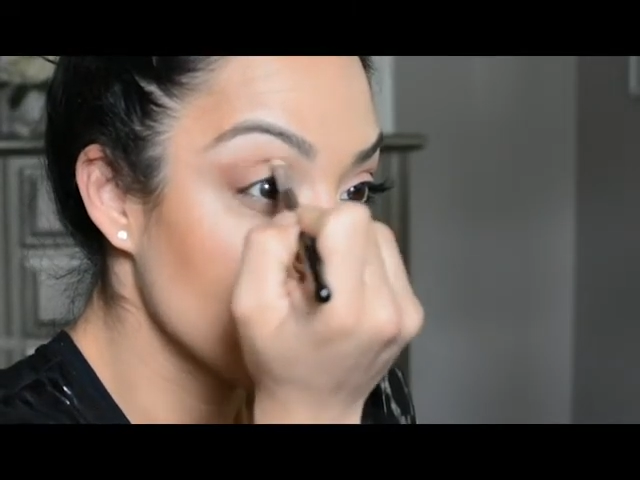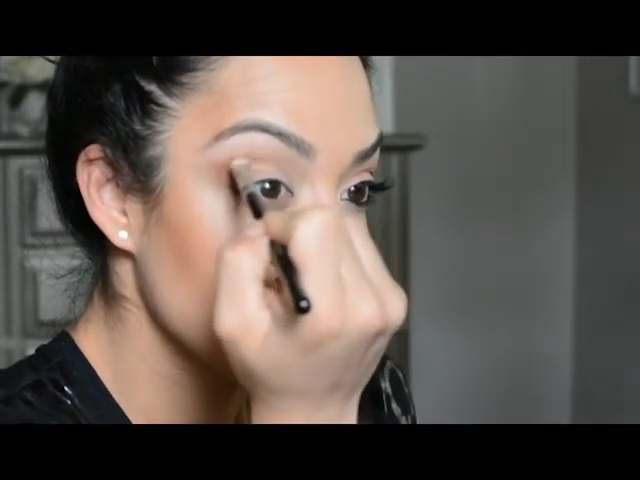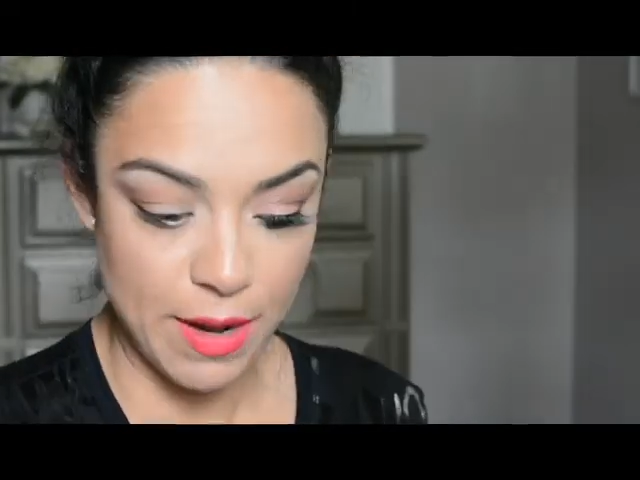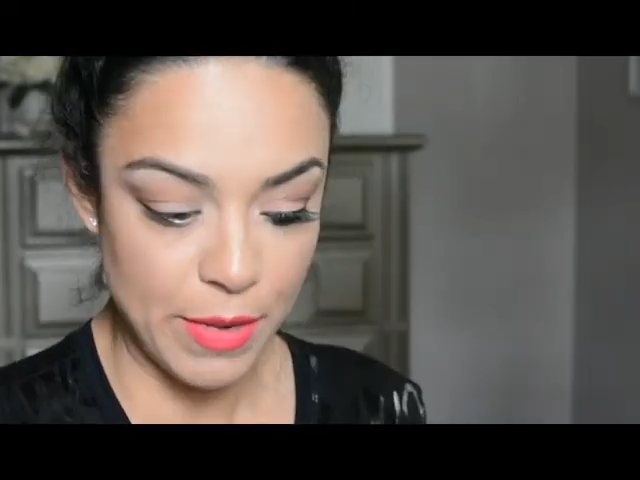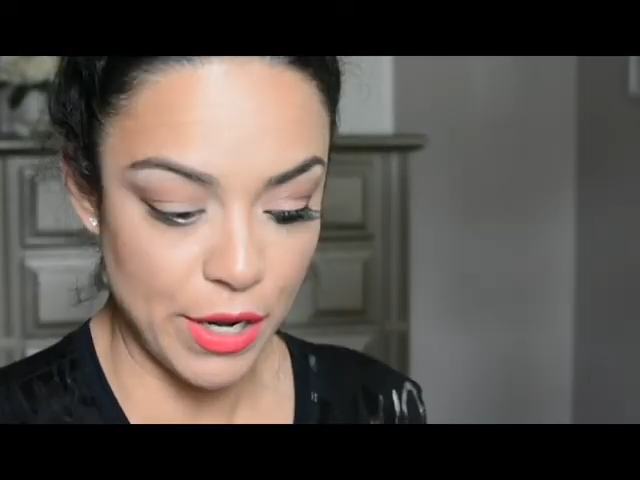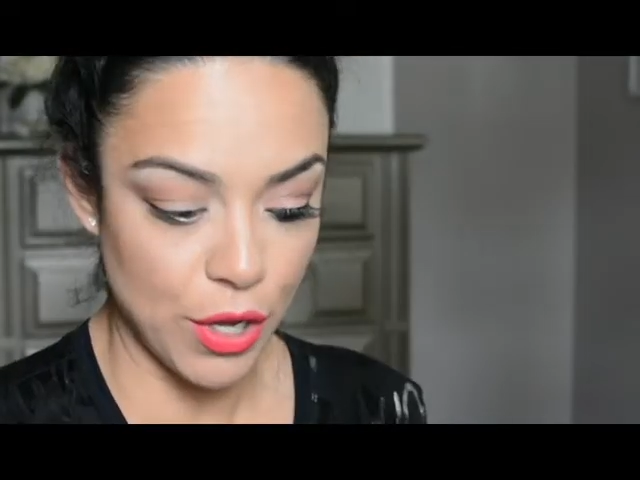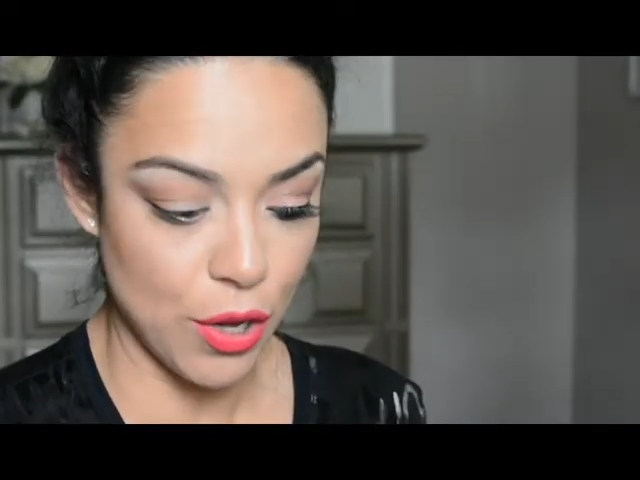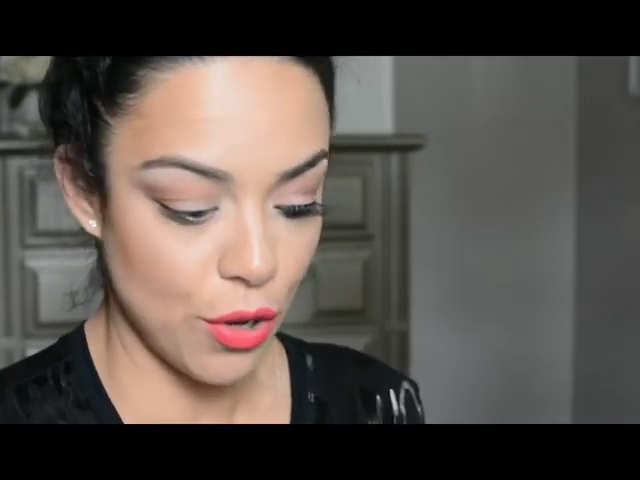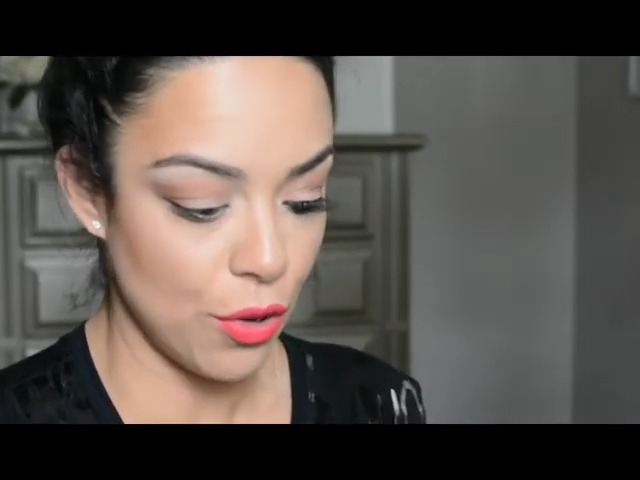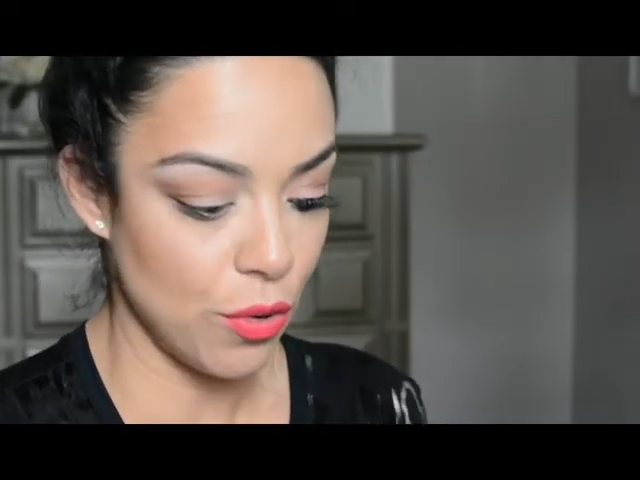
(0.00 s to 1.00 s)
And I'm going to
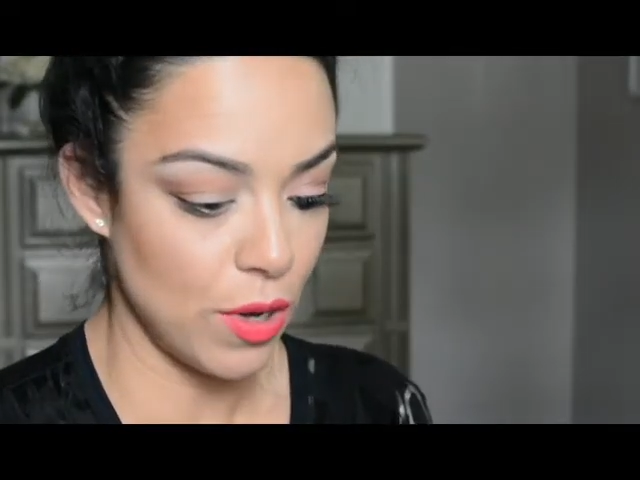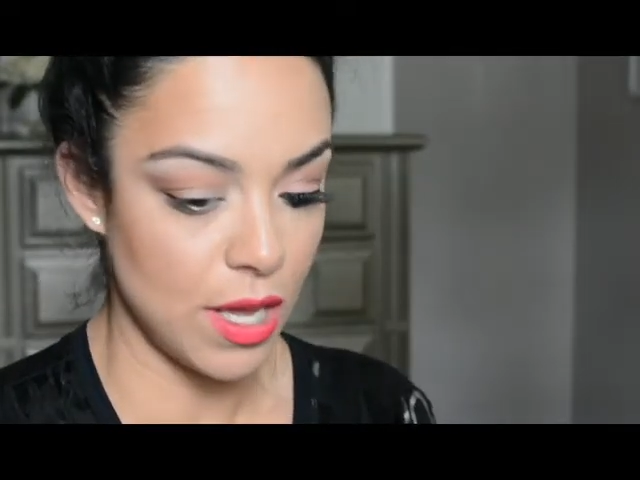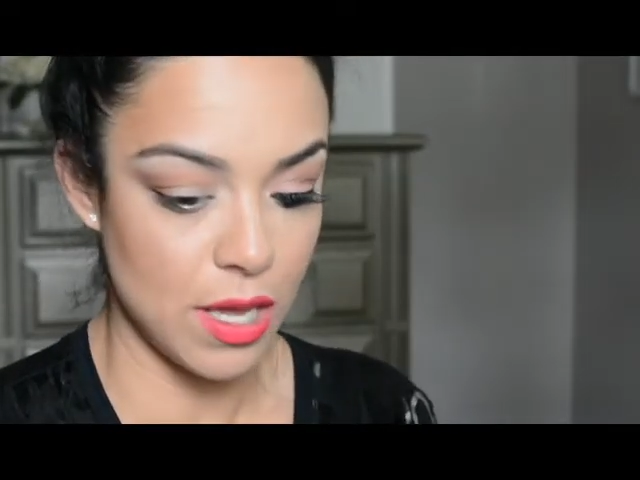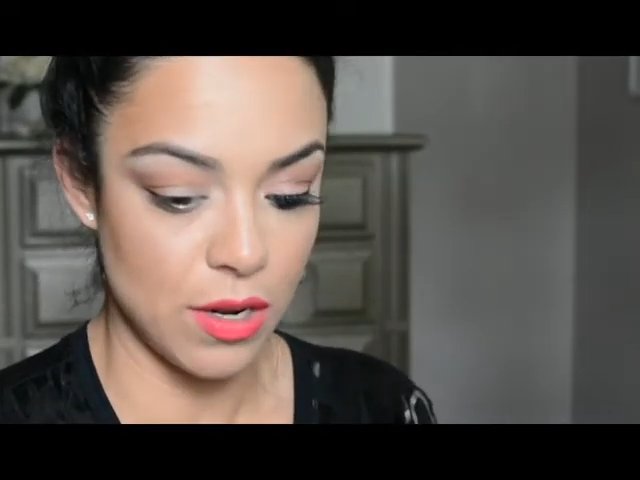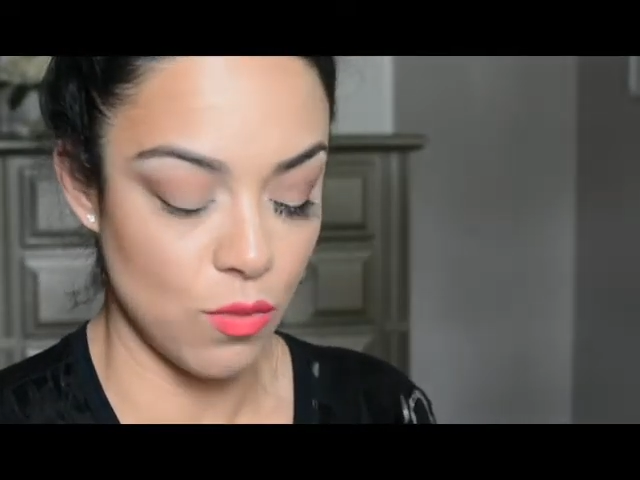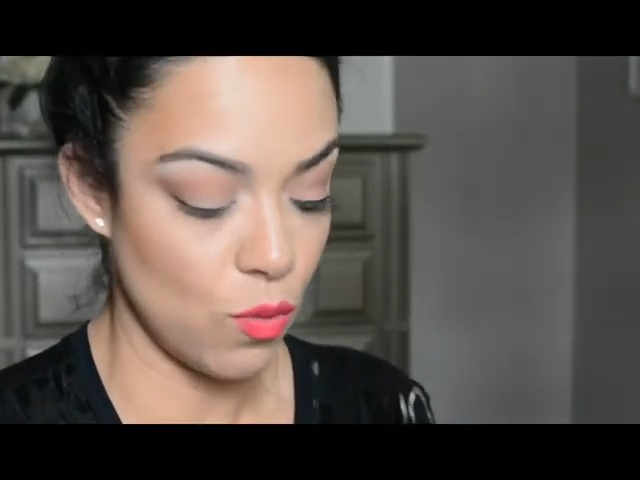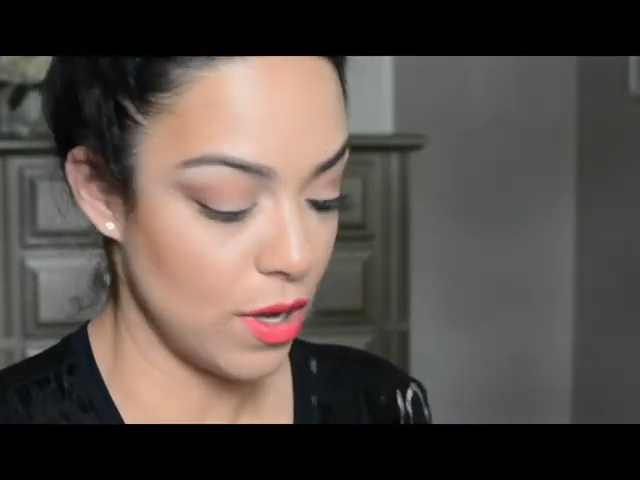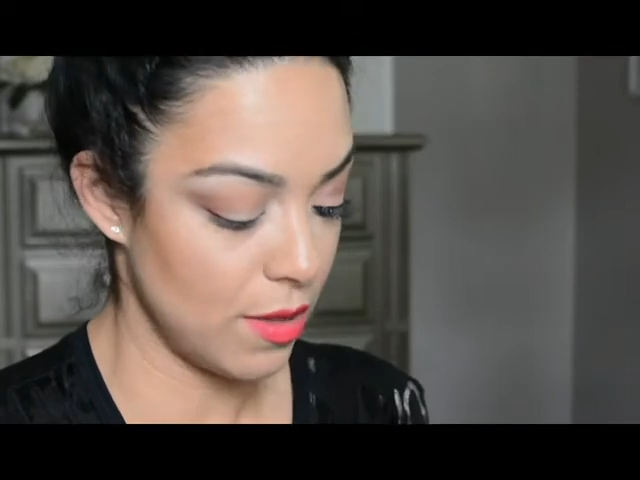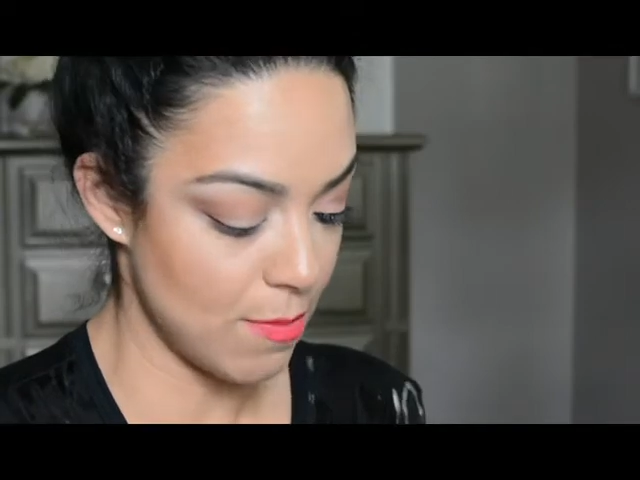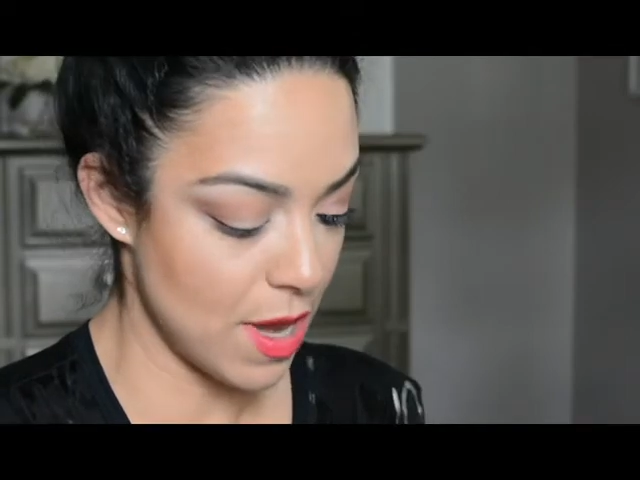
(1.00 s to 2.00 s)
go in with